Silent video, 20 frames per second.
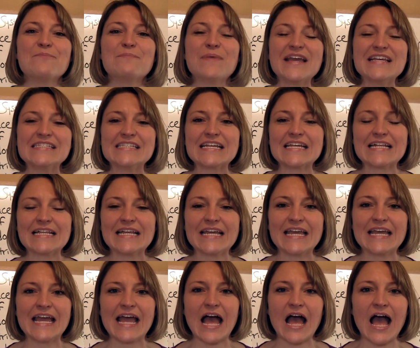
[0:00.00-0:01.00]

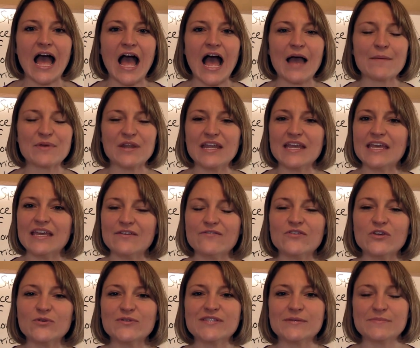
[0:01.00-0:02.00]
Basically, I'm going to give
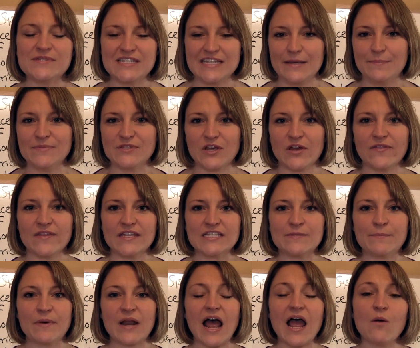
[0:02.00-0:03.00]
you some tips on
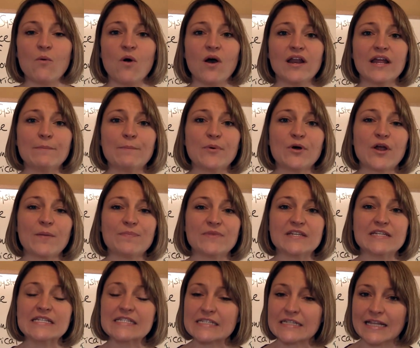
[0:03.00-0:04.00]
this, but I want to put up
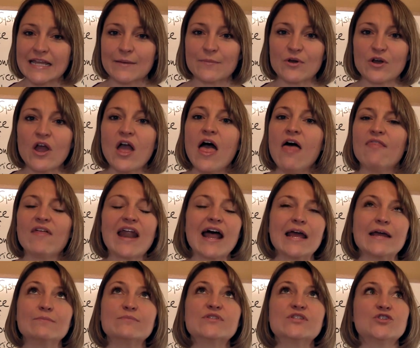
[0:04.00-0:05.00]
the disclaimer that
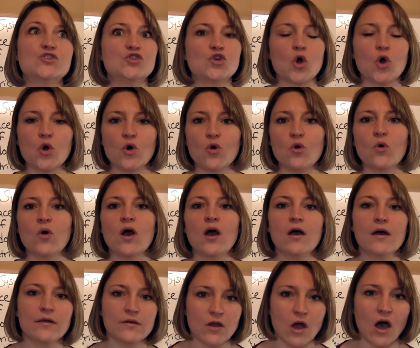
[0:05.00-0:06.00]
I am so
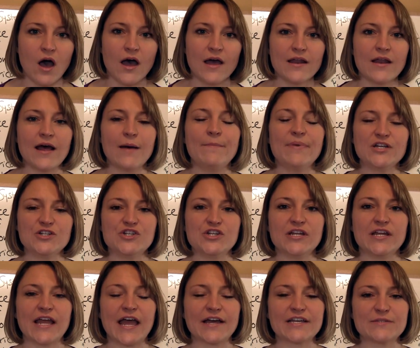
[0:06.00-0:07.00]
not a
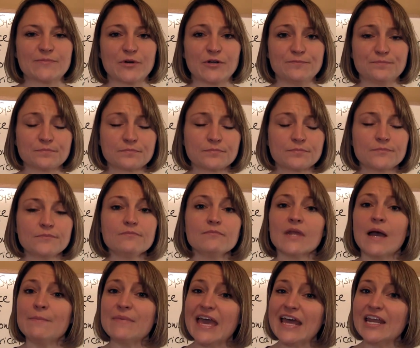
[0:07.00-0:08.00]
budgeting expert.
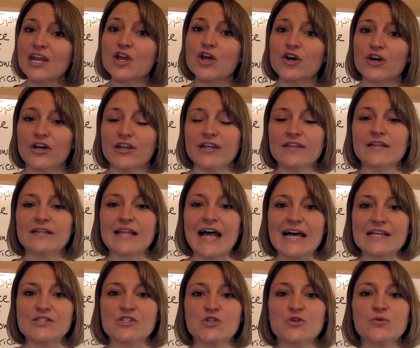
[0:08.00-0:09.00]
I'm getting good. In the
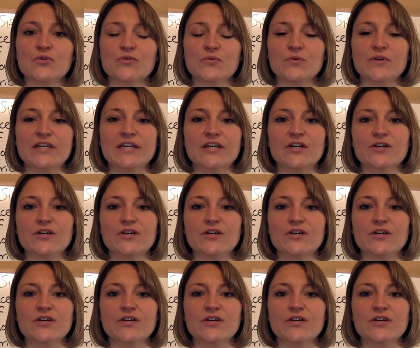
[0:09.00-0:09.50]
last 2 or 3